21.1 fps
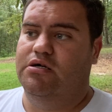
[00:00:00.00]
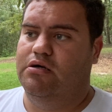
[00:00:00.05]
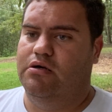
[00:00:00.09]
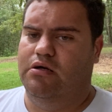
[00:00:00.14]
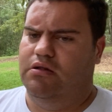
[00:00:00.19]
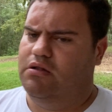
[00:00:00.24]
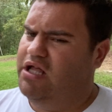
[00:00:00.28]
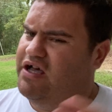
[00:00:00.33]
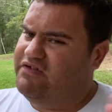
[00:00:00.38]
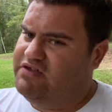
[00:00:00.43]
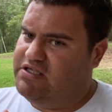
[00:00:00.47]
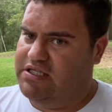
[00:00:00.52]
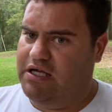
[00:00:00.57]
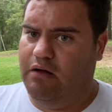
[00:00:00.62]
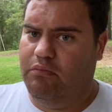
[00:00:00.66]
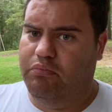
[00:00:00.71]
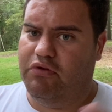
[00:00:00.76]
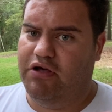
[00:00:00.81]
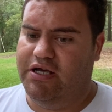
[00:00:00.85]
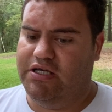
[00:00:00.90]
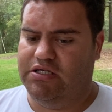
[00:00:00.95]
lifestyle
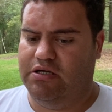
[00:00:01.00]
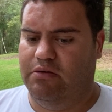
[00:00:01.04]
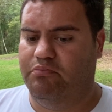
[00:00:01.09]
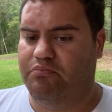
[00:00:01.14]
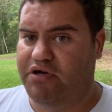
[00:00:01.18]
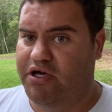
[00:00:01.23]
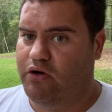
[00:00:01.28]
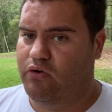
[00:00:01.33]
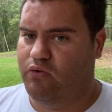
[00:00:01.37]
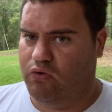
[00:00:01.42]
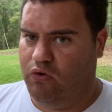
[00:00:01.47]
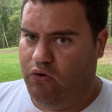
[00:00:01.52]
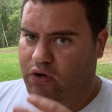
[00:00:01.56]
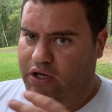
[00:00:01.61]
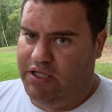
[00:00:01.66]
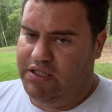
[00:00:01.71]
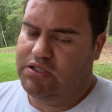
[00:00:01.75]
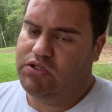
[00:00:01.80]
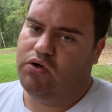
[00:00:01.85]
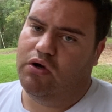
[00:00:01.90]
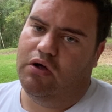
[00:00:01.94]
plays a big role
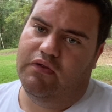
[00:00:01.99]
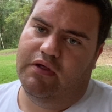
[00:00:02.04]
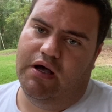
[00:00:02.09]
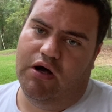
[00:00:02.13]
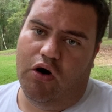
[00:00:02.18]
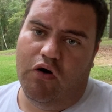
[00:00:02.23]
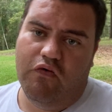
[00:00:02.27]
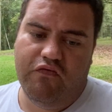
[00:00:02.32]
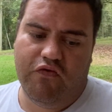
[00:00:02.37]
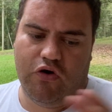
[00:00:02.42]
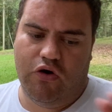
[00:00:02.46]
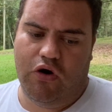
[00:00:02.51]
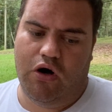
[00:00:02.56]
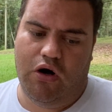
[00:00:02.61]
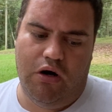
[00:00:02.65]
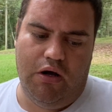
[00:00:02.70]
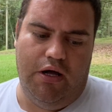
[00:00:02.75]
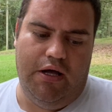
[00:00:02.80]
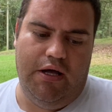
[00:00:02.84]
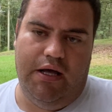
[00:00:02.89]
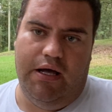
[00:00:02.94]
into it.
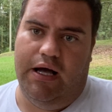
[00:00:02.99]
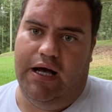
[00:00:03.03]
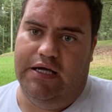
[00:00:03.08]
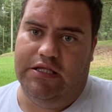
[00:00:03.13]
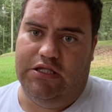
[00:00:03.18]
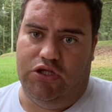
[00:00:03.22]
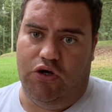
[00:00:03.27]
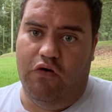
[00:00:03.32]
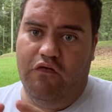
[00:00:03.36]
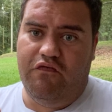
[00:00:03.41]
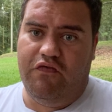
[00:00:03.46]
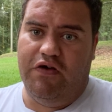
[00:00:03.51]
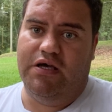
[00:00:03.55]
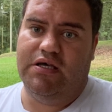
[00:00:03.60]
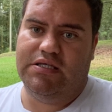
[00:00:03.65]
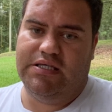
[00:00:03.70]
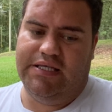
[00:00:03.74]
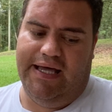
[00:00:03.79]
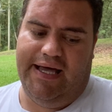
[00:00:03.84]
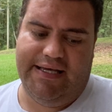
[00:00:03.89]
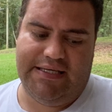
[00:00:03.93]
Overall, I don't
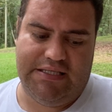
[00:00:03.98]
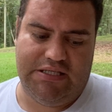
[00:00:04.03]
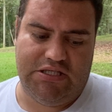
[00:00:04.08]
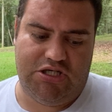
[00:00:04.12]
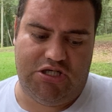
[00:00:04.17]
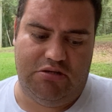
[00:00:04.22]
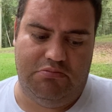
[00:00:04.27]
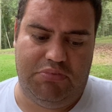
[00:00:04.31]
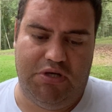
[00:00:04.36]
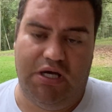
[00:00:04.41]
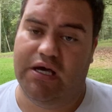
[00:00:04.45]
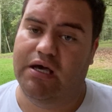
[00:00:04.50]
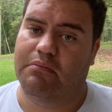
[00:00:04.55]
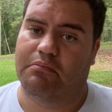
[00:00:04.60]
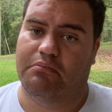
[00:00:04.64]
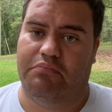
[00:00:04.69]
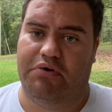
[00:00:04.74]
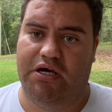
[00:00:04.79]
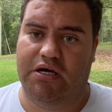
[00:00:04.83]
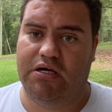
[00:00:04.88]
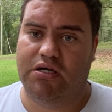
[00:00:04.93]
think taxes should be a
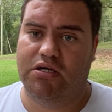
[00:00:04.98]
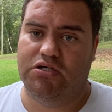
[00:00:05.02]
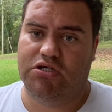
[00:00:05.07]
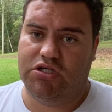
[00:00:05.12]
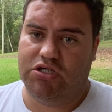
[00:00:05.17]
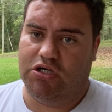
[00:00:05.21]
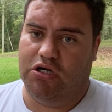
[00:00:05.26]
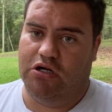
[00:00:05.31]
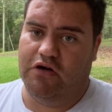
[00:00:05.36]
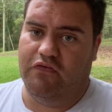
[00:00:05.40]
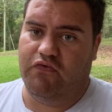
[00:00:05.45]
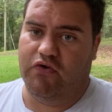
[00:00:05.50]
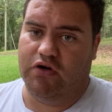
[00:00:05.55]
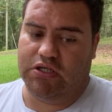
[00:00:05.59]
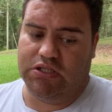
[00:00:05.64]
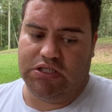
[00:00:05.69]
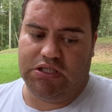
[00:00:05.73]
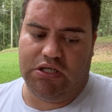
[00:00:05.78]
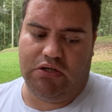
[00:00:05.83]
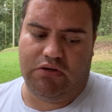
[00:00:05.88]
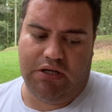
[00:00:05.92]
big concern if you're
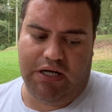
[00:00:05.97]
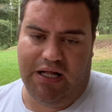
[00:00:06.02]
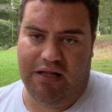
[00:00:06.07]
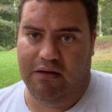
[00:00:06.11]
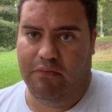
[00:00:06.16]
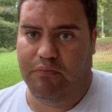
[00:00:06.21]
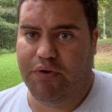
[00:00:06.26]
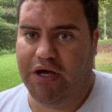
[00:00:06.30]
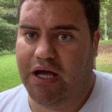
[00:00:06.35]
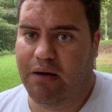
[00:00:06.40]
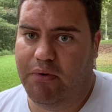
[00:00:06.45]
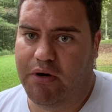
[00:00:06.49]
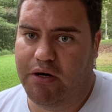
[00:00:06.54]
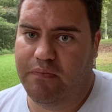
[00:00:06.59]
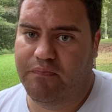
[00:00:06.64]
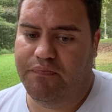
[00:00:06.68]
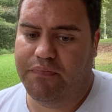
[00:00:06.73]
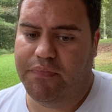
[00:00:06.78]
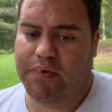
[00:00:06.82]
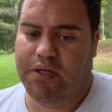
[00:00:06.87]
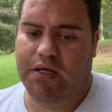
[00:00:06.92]
considering Alabama.
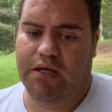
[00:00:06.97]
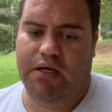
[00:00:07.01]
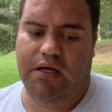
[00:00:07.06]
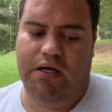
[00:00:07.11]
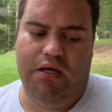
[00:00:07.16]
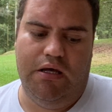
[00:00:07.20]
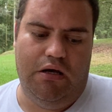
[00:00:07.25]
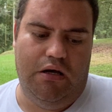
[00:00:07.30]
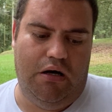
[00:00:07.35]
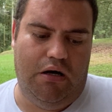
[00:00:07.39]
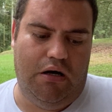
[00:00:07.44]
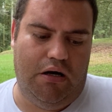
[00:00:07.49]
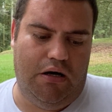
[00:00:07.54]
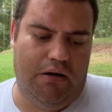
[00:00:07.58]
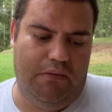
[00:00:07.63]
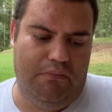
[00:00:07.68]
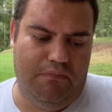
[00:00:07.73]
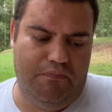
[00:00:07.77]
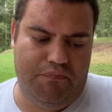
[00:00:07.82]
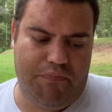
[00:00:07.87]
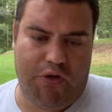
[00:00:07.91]

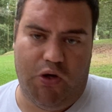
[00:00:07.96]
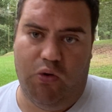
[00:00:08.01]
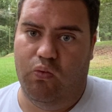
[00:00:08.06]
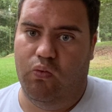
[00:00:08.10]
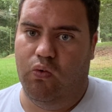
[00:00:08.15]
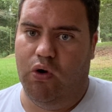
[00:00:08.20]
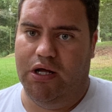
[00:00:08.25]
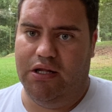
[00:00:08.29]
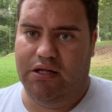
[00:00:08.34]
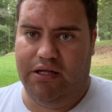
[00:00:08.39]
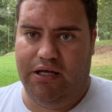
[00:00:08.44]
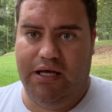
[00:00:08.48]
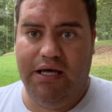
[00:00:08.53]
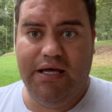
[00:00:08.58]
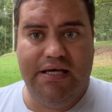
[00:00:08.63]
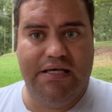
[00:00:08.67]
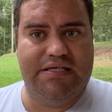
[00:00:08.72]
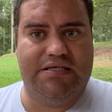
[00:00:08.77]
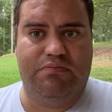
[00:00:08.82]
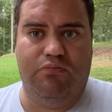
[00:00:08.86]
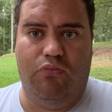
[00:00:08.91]
What
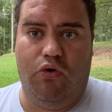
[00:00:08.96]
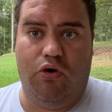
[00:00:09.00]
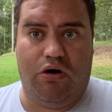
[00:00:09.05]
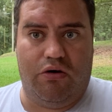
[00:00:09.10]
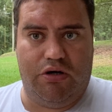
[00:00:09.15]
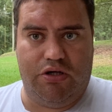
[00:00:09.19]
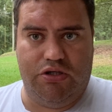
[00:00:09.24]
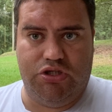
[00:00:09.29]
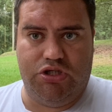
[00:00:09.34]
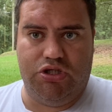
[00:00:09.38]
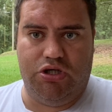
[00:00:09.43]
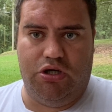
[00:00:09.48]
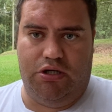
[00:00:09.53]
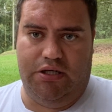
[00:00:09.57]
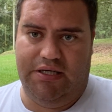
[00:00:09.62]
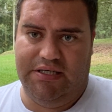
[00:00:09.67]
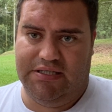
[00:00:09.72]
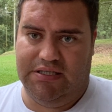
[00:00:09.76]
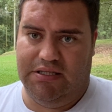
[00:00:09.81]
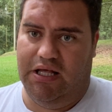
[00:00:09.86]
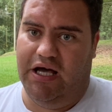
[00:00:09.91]
is more concern
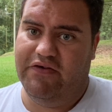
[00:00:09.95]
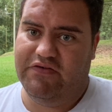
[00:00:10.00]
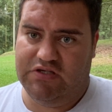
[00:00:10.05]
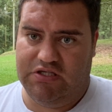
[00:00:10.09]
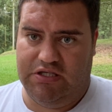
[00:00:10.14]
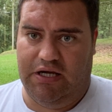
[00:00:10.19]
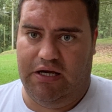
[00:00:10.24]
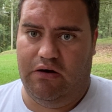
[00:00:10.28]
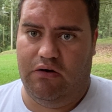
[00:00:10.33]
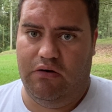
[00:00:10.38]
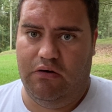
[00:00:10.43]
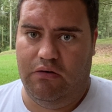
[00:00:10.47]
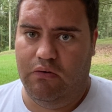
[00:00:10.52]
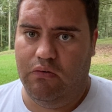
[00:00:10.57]
is lifestyle.